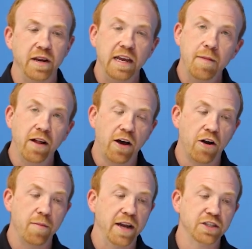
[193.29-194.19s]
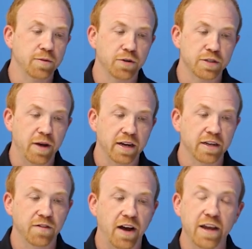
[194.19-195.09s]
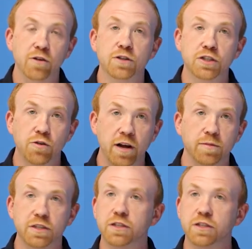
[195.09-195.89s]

an email automation perspective, I use scripts.